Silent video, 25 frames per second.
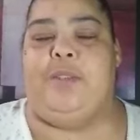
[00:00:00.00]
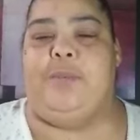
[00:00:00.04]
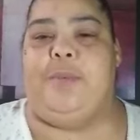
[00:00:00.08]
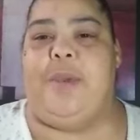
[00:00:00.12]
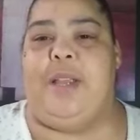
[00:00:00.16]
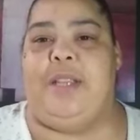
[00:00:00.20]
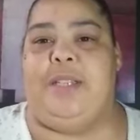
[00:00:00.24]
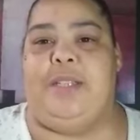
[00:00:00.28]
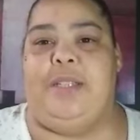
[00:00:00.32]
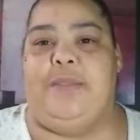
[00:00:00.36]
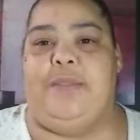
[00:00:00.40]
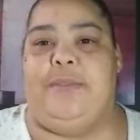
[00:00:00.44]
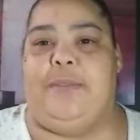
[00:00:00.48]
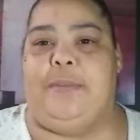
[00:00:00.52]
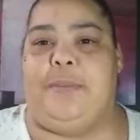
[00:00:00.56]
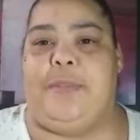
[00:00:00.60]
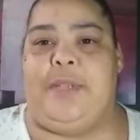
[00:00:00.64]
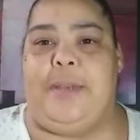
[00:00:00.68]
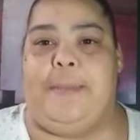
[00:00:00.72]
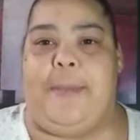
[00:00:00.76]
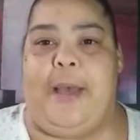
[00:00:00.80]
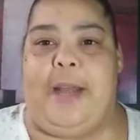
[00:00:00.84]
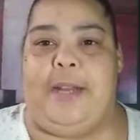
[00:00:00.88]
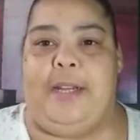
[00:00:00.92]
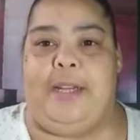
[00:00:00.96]
especially from
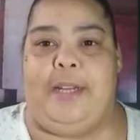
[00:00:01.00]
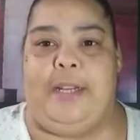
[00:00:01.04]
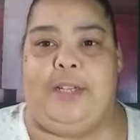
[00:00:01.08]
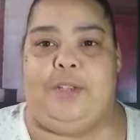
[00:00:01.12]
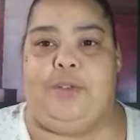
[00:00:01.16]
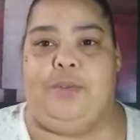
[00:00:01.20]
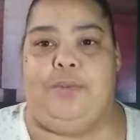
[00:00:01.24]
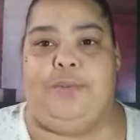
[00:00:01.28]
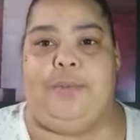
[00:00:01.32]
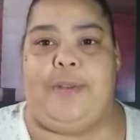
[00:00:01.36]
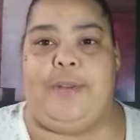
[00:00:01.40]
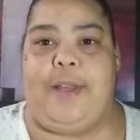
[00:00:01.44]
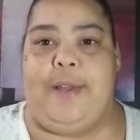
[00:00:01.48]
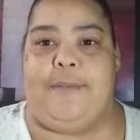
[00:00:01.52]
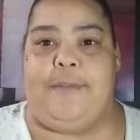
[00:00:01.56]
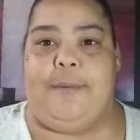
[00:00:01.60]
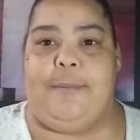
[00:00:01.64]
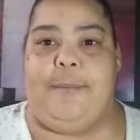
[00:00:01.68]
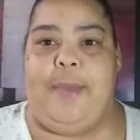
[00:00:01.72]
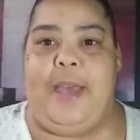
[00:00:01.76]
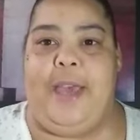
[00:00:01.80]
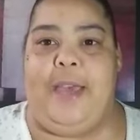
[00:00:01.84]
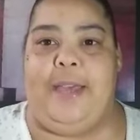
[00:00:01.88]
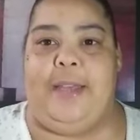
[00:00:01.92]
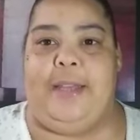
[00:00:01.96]
somebody that you've never
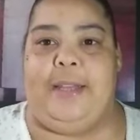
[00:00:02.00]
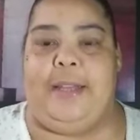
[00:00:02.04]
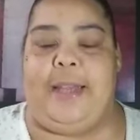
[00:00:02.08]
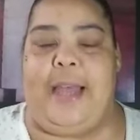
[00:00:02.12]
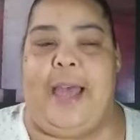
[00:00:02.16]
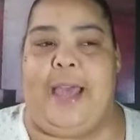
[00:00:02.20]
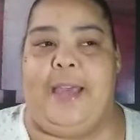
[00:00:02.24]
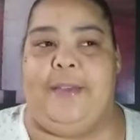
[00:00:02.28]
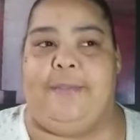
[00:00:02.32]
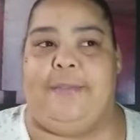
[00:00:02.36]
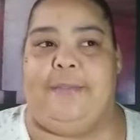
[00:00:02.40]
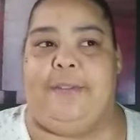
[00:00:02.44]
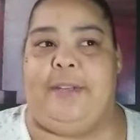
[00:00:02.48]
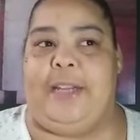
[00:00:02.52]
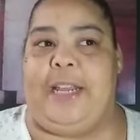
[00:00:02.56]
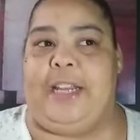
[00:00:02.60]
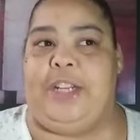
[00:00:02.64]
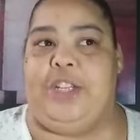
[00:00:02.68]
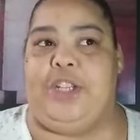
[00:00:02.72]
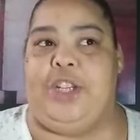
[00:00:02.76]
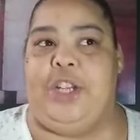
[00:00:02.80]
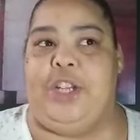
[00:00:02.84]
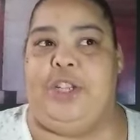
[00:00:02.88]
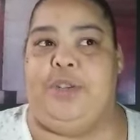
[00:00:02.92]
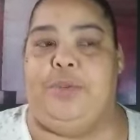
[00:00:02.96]
met in life and they
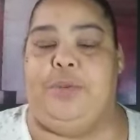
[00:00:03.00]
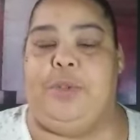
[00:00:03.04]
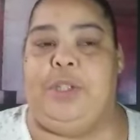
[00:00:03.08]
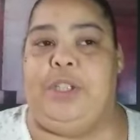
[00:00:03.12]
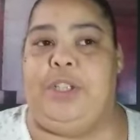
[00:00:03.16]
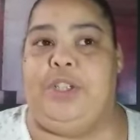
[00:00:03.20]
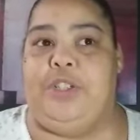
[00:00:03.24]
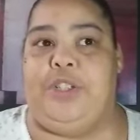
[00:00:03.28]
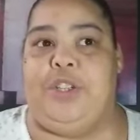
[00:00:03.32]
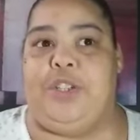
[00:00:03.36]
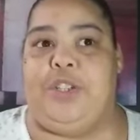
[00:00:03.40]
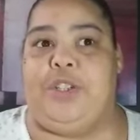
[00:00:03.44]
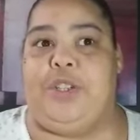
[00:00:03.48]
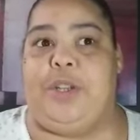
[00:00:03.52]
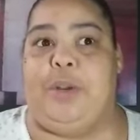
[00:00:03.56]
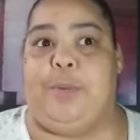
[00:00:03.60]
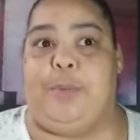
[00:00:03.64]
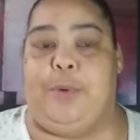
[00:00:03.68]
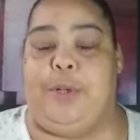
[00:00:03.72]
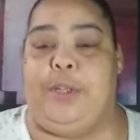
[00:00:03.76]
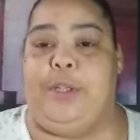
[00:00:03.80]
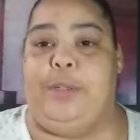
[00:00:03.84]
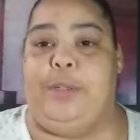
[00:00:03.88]
genuinely just